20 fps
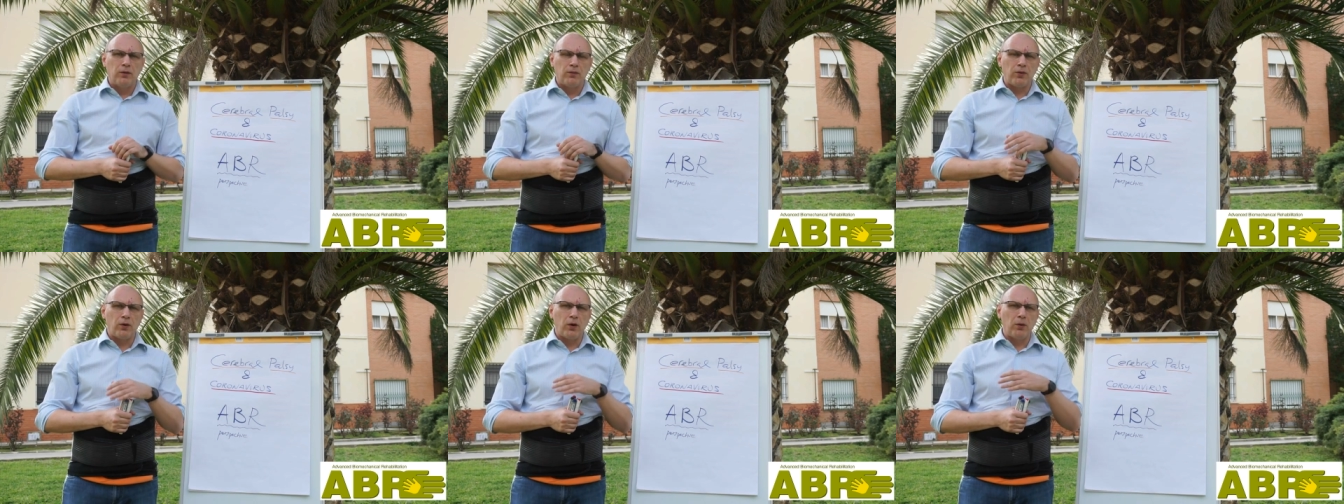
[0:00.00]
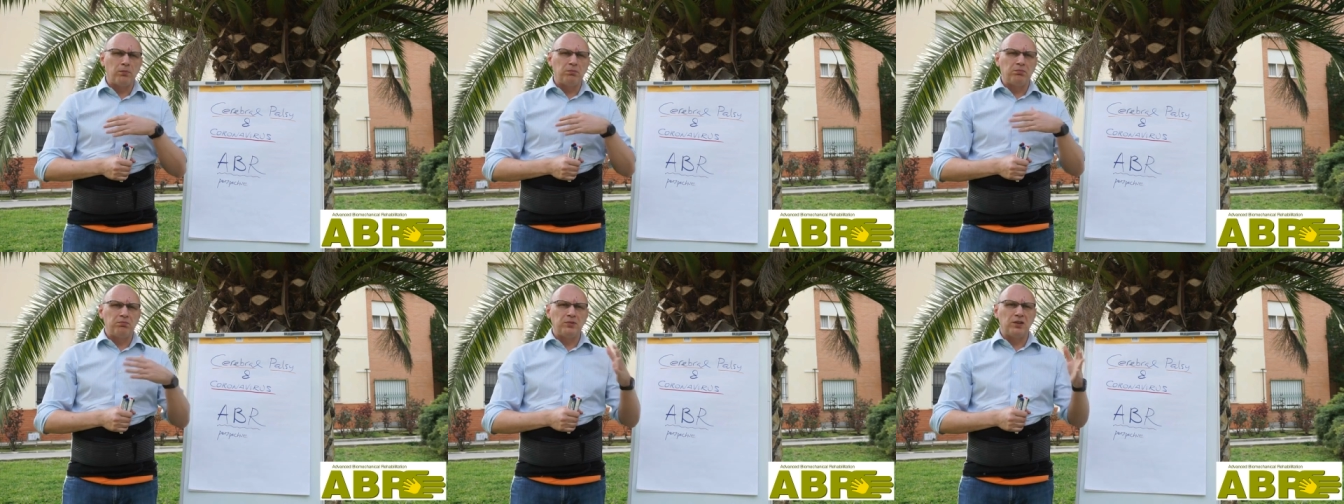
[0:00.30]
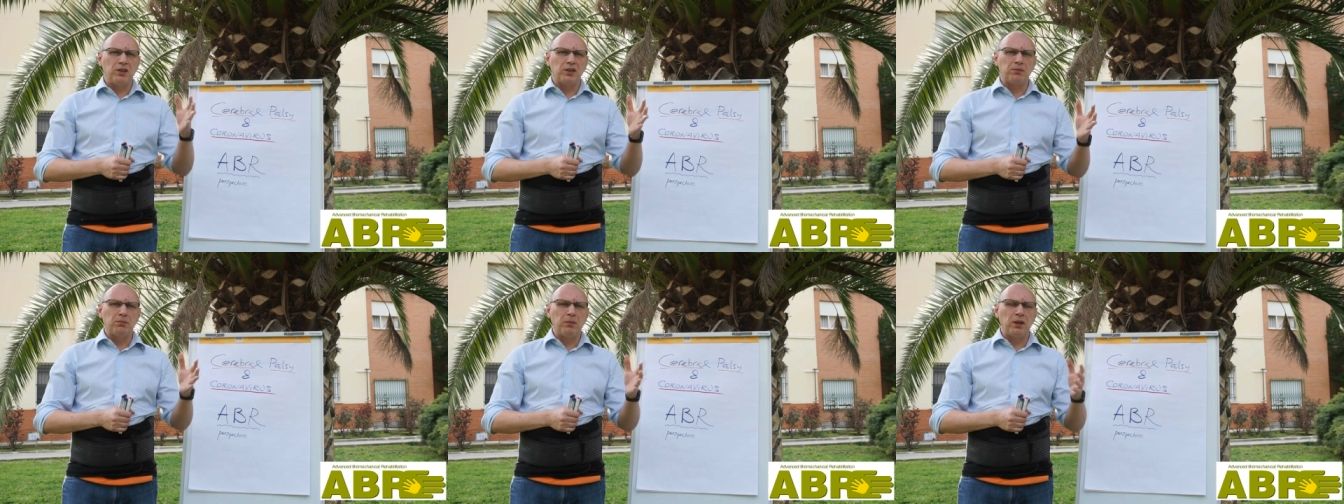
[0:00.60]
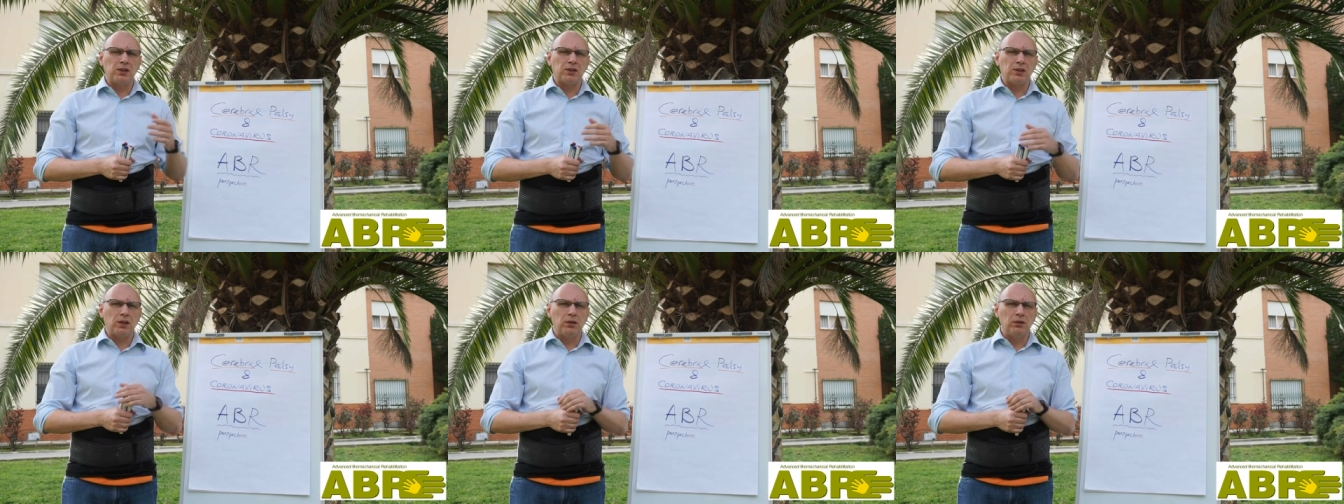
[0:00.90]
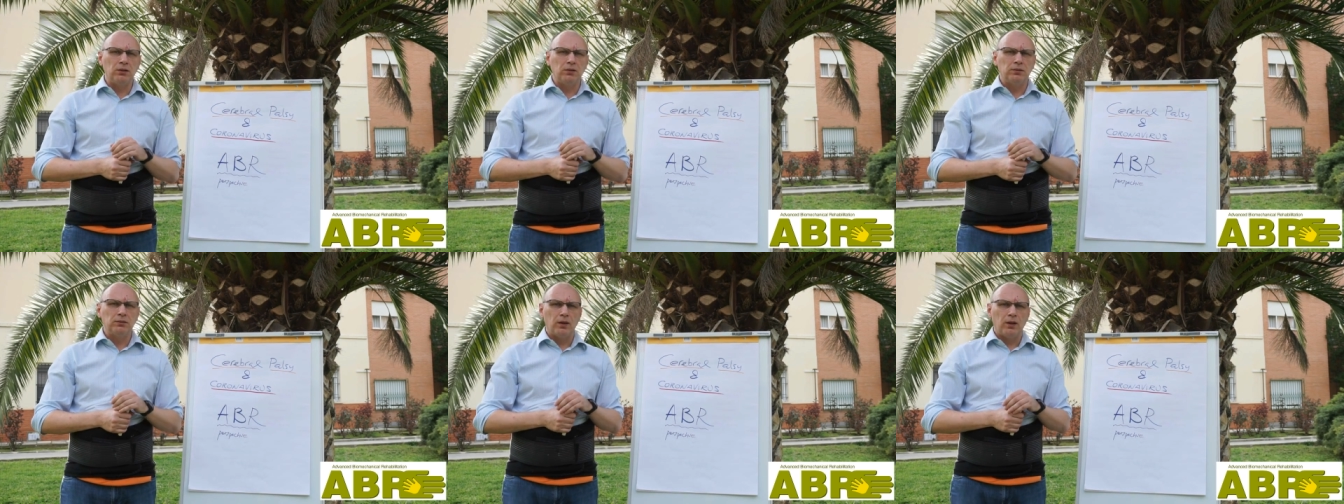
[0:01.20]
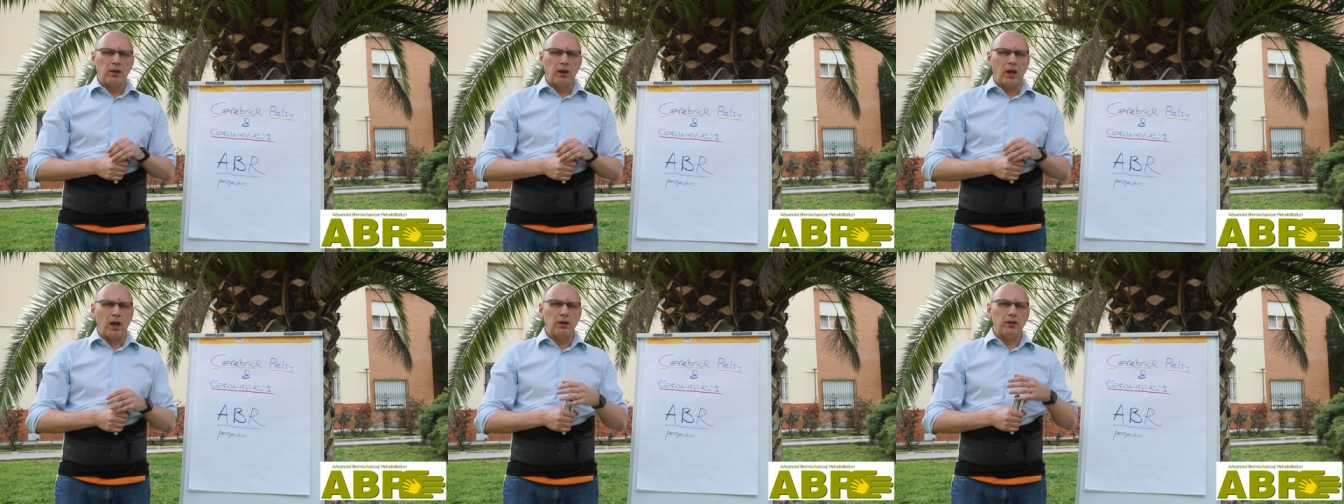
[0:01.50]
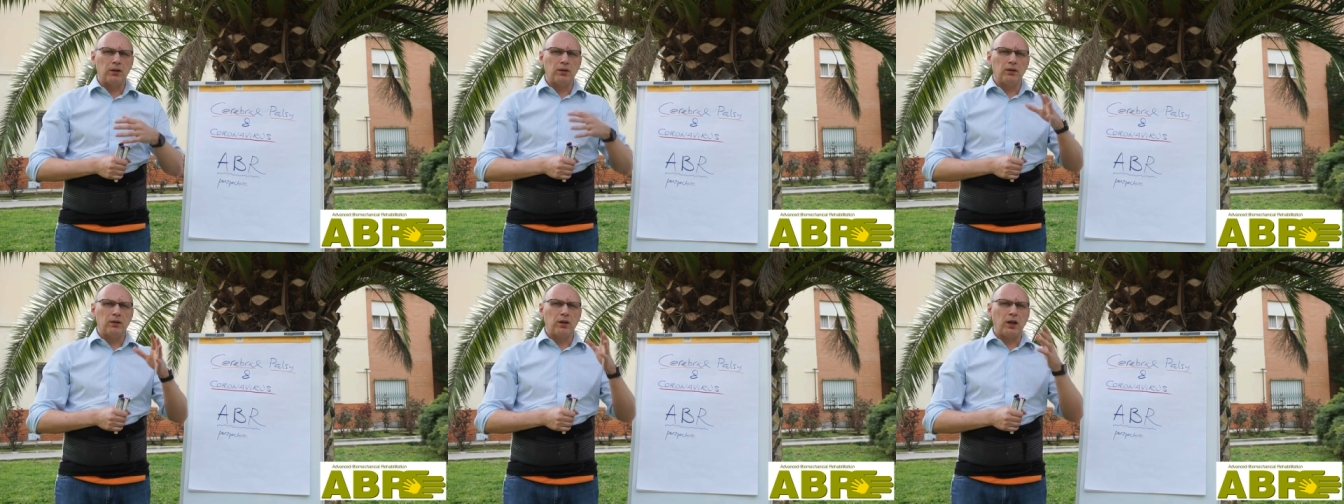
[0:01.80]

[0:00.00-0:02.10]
from dismissal and